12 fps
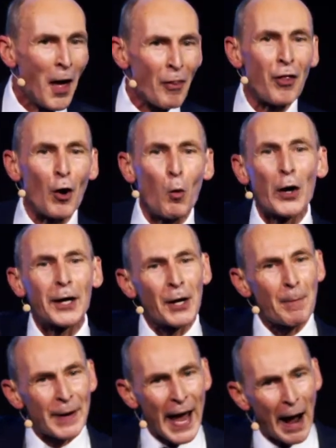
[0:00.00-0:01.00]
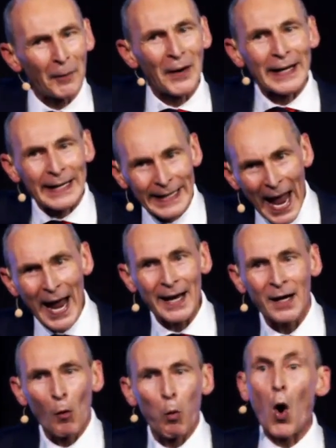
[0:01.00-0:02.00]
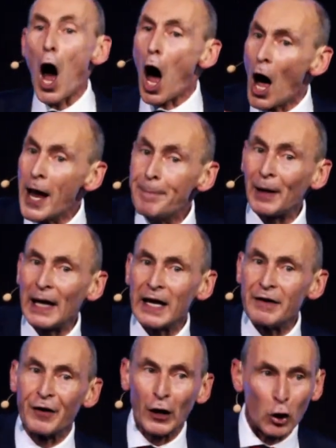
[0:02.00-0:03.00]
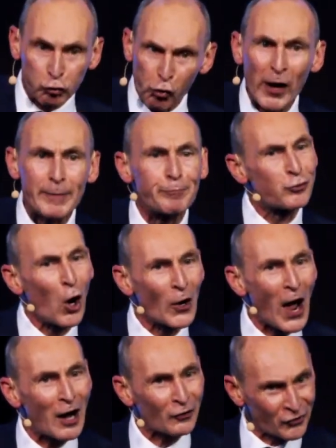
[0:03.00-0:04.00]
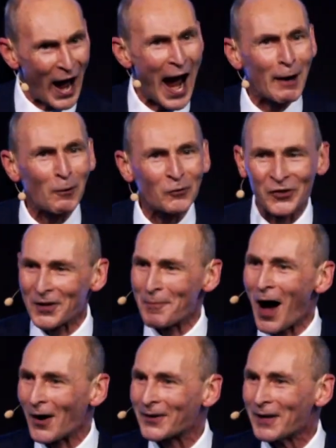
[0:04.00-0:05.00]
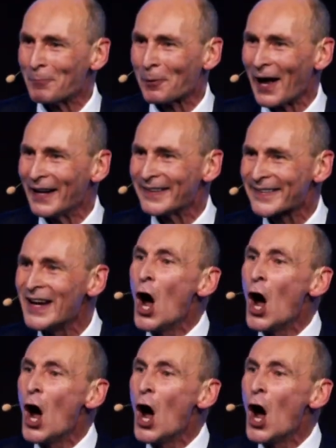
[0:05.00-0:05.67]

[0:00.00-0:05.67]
that were going to be able to get what I believe are great products out to the marketplace,